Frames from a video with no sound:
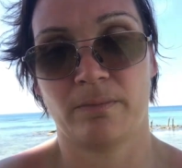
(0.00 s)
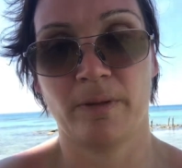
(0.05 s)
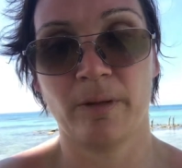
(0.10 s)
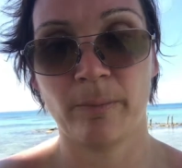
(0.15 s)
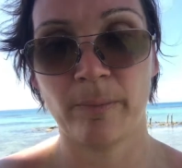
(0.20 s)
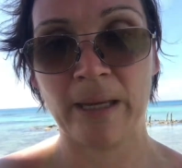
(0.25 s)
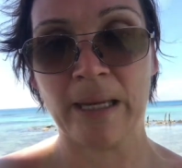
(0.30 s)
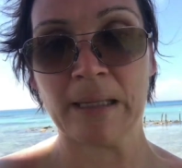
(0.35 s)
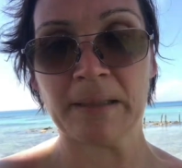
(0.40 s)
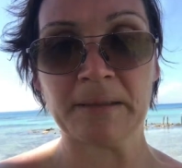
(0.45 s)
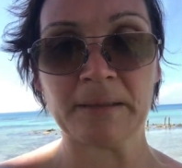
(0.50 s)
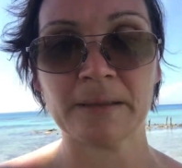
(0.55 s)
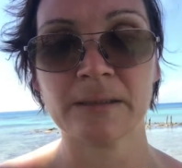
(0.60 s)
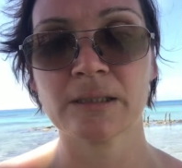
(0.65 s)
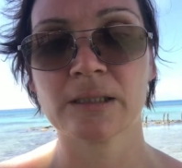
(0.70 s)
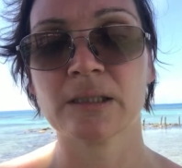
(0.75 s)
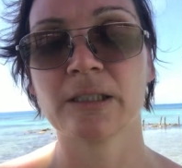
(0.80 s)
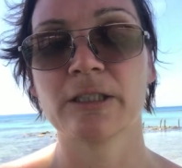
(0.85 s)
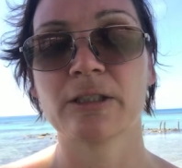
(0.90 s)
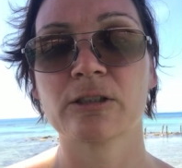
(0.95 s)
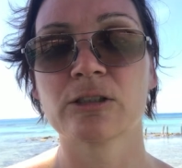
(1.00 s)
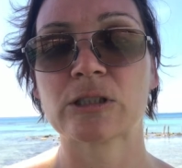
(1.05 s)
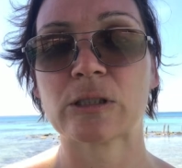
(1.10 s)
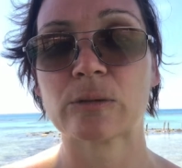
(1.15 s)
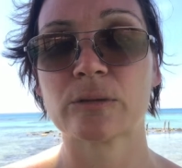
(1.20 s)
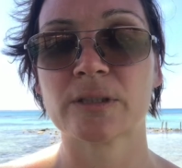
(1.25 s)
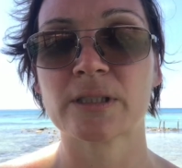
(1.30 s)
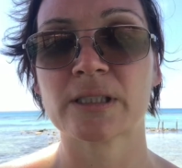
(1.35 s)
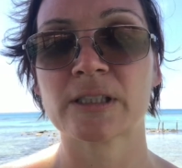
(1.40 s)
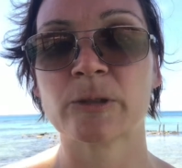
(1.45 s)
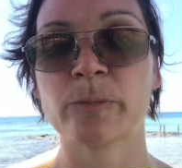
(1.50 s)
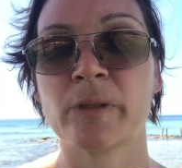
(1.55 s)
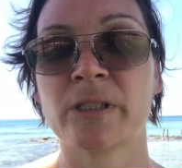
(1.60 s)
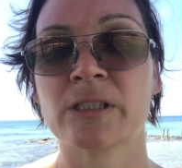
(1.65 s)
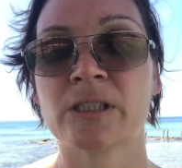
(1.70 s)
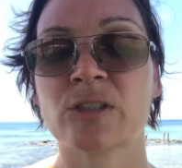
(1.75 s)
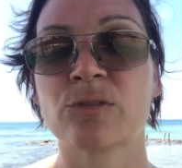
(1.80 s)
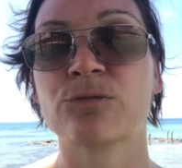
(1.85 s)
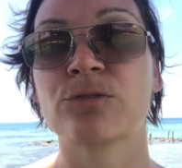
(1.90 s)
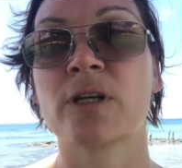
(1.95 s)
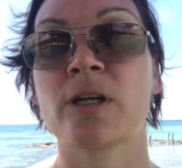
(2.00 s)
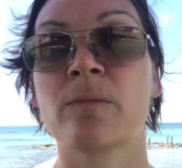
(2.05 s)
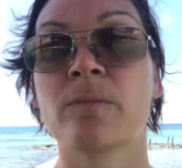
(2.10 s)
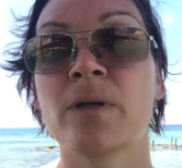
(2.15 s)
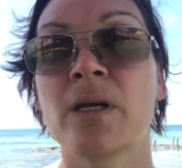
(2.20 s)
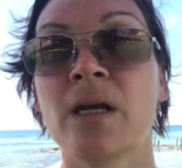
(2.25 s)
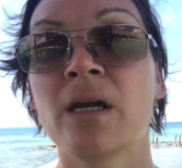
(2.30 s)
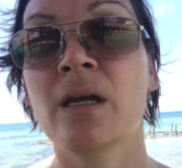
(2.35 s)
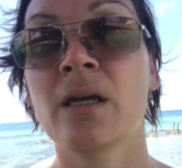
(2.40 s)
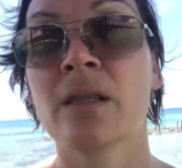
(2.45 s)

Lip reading: the man is clear, so 6 months from